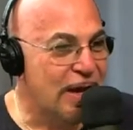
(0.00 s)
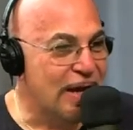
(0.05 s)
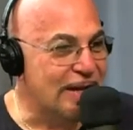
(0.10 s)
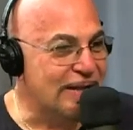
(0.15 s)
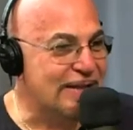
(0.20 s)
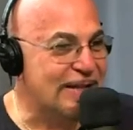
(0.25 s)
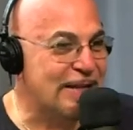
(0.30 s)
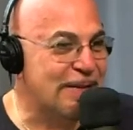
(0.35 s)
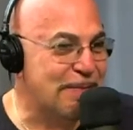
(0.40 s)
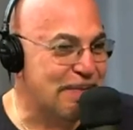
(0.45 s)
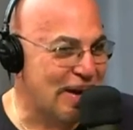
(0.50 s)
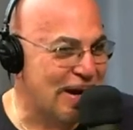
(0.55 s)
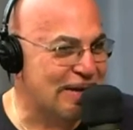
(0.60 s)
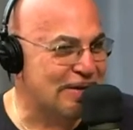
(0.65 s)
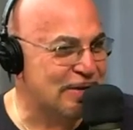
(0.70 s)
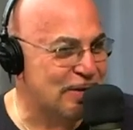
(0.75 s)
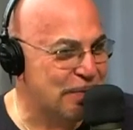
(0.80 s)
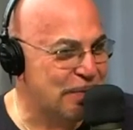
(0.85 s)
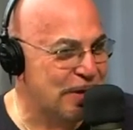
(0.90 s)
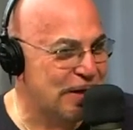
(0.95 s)
It's like
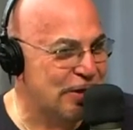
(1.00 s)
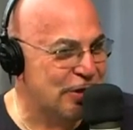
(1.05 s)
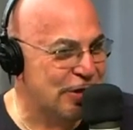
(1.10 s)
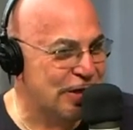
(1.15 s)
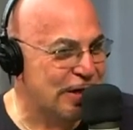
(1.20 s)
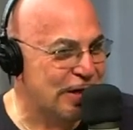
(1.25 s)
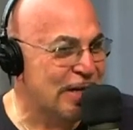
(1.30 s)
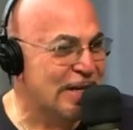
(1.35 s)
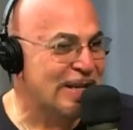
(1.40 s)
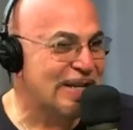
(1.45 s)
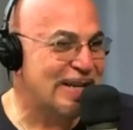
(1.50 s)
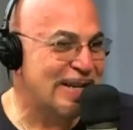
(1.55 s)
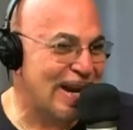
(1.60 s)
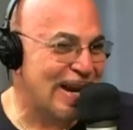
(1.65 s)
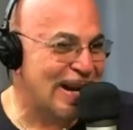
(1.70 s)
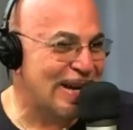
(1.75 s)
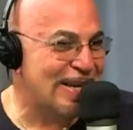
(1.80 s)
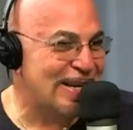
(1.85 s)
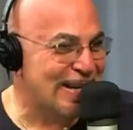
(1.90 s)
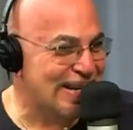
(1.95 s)
masturbation.
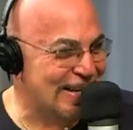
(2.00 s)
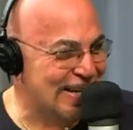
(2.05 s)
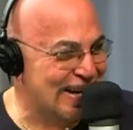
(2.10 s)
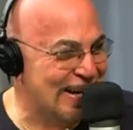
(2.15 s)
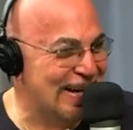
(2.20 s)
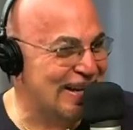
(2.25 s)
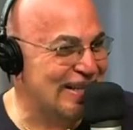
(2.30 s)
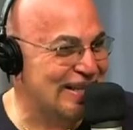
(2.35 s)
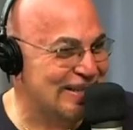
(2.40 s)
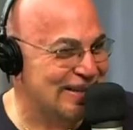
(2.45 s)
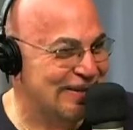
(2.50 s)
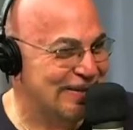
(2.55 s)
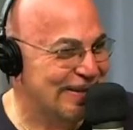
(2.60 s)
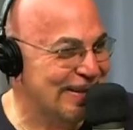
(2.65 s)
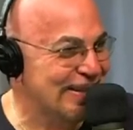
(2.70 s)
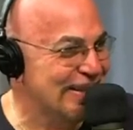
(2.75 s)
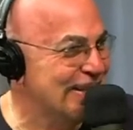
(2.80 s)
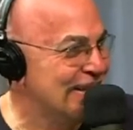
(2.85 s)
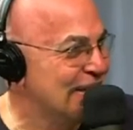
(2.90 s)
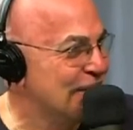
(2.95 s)
Yeah, you can do
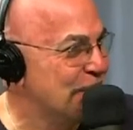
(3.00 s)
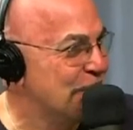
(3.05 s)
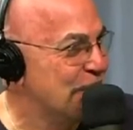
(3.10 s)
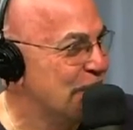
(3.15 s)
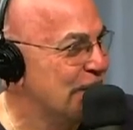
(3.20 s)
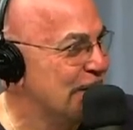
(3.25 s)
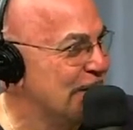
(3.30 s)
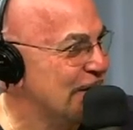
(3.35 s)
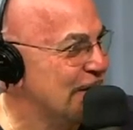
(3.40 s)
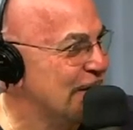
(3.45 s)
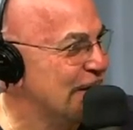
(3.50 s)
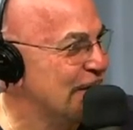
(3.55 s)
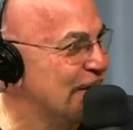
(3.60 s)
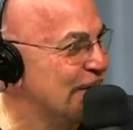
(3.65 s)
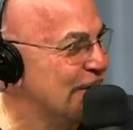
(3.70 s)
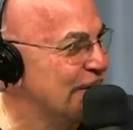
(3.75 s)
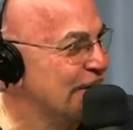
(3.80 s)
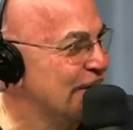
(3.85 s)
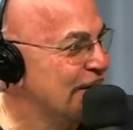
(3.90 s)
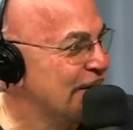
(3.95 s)
it, but you
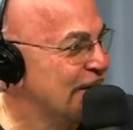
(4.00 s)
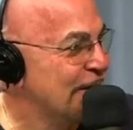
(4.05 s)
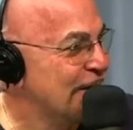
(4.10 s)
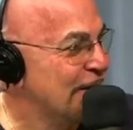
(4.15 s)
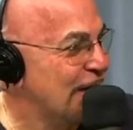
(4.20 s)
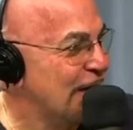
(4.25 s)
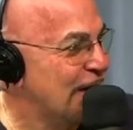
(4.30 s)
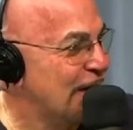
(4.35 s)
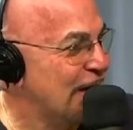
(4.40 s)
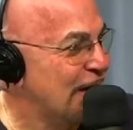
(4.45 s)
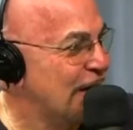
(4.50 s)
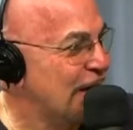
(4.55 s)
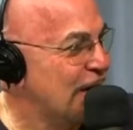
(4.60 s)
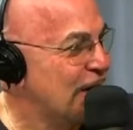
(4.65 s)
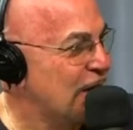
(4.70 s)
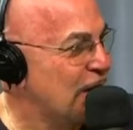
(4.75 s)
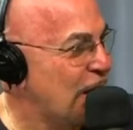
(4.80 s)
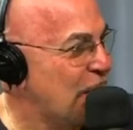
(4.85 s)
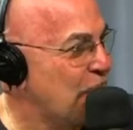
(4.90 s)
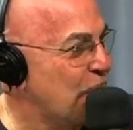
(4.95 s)
know. Uh,
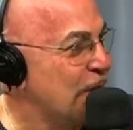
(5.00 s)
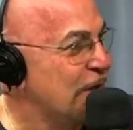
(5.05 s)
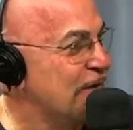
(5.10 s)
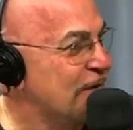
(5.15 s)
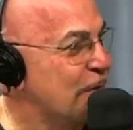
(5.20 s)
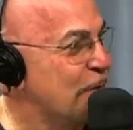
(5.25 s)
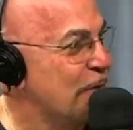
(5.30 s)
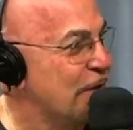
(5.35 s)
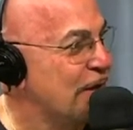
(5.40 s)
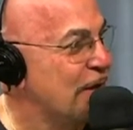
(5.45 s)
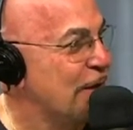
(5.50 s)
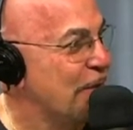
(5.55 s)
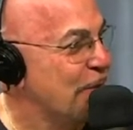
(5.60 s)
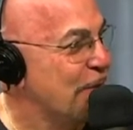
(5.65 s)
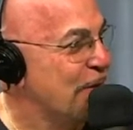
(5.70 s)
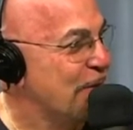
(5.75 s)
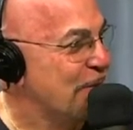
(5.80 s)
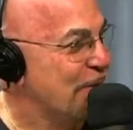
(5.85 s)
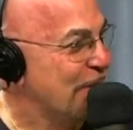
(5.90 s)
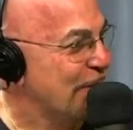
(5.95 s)
you know, I want someone there
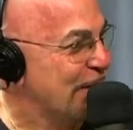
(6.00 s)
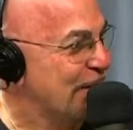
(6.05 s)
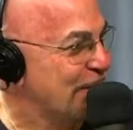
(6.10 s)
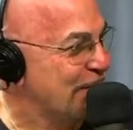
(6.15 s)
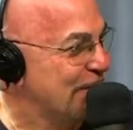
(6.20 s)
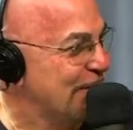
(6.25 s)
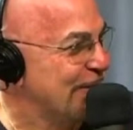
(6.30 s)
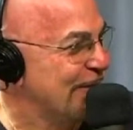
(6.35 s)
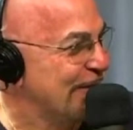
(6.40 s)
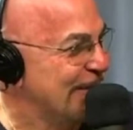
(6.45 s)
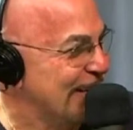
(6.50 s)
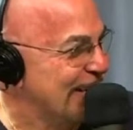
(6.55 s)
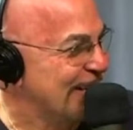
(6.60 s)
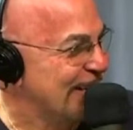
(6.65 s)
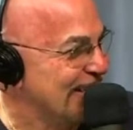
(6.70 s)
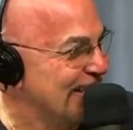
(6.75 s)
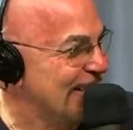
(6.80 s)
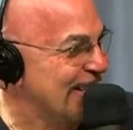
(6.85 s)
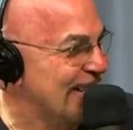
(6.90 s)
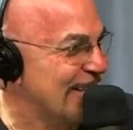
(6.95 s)
with me when I'm doing
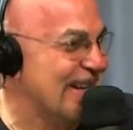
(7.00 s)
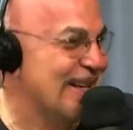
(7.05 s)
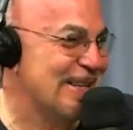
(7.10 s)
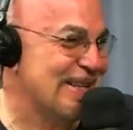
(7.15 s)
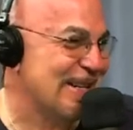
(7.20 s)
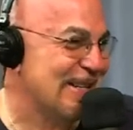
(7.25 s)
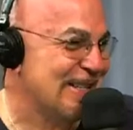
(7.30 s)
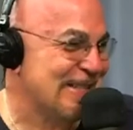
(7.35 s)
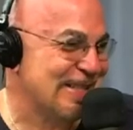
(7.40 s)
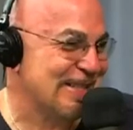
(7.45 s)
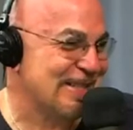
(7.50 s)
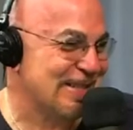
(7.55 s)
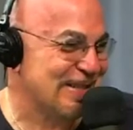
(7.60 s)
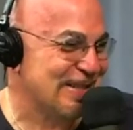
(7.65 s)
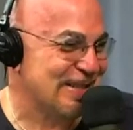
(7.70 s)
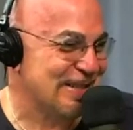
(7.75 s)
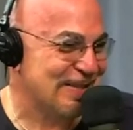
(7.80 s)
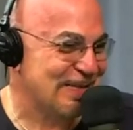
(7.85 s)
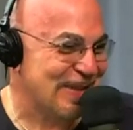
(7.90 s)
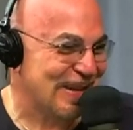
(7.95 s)
it, and then it doesn't
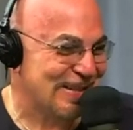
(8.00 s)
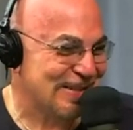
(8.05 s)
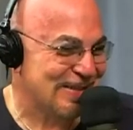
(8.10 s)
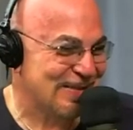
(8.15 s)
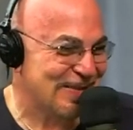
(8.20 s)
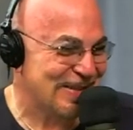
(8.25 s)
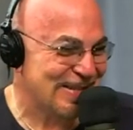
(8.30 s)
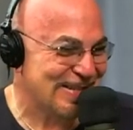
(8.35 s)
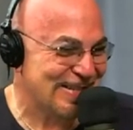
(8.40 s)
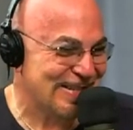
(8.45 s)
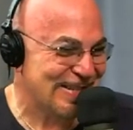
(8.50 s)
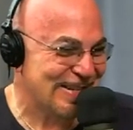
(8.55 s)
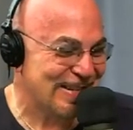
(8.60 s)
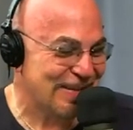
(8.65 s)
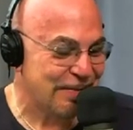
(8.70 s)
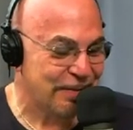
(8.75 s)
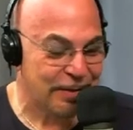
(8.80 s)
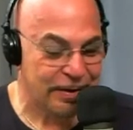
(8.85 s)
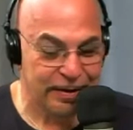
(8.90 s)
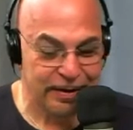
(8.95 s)
turn into masturbation
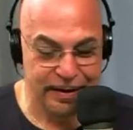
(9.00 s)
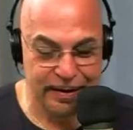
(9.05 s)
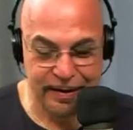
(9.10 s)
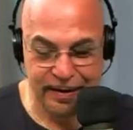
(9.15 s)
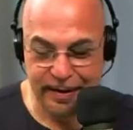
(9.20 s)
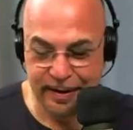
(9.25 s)
had- anymore.